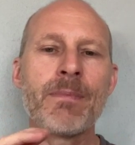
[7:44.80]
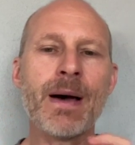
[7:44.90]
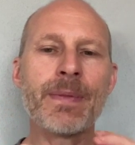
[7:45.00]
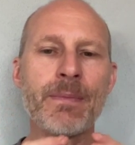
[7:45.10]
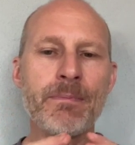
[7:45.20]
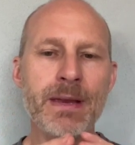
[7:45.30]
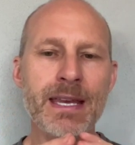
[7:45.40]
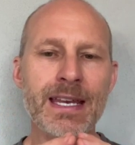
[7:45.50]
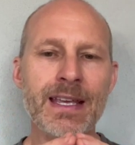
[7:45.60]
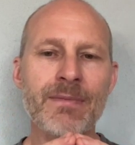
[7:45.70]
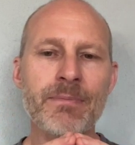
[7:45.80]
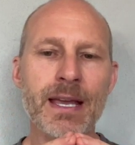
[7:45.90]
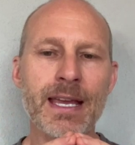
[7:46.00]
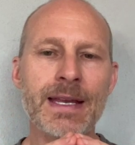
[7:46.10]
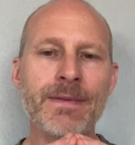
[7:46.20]
about the meaning of
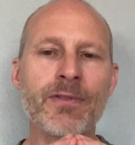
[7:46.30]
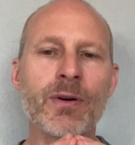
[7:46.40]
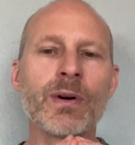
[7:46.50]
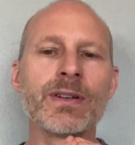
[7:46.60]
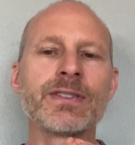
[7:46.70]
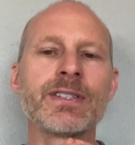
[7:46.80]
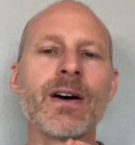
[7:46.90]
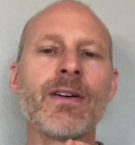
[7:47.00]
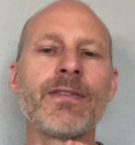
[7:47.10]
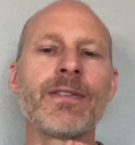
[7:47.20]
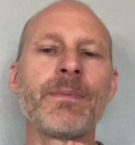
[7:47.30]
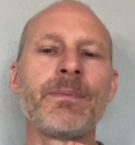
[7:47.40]
pain for oneself